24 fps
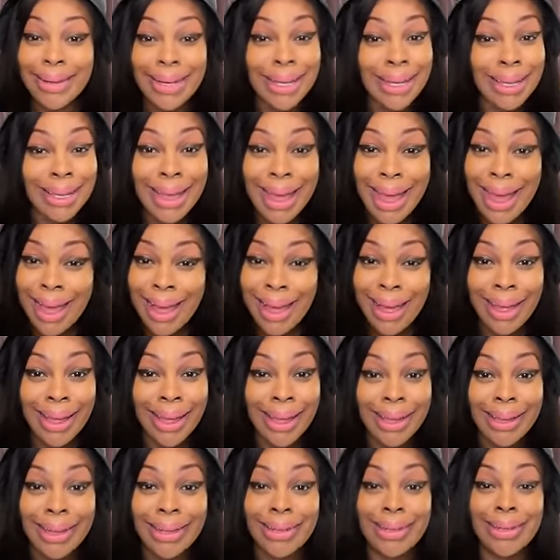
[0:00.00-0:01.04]
than
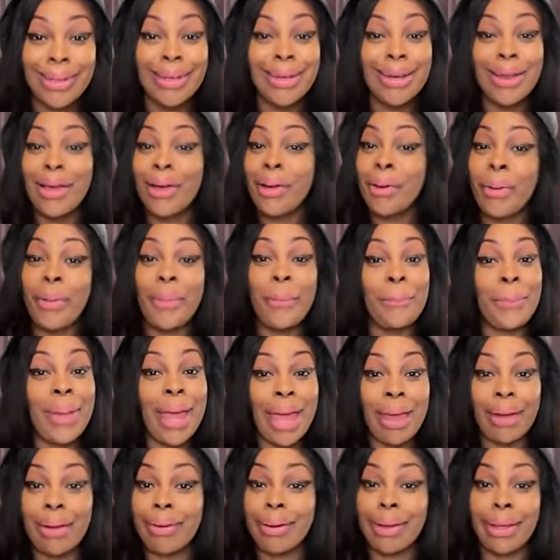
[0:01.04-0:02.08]
God? who
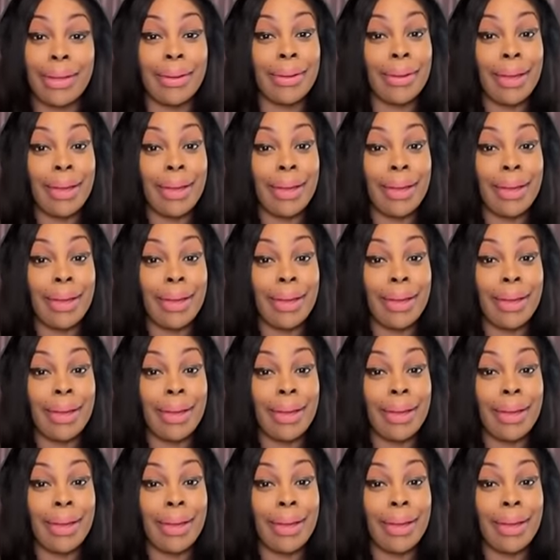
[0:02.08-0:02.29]
better than